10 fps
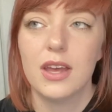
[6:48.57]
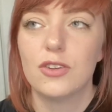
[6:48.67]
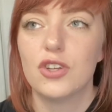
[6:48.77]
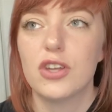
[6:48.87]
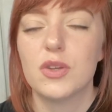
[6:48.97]

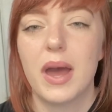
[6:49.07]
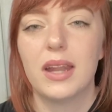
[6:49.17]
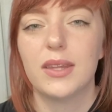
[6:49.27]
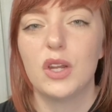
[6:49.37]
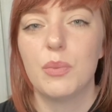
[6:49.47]
She also had a
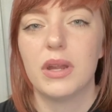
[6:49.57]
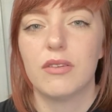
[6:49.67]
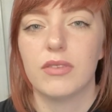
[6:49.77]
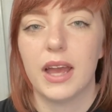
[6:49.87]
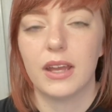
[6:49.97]
little bit
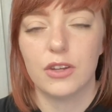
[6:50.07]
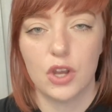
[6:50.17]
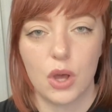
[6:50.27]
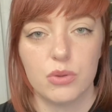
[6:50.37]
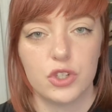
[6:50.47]
of like
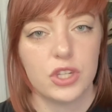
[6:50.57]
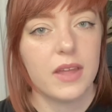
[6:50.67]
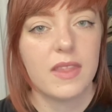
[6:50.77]
nose shed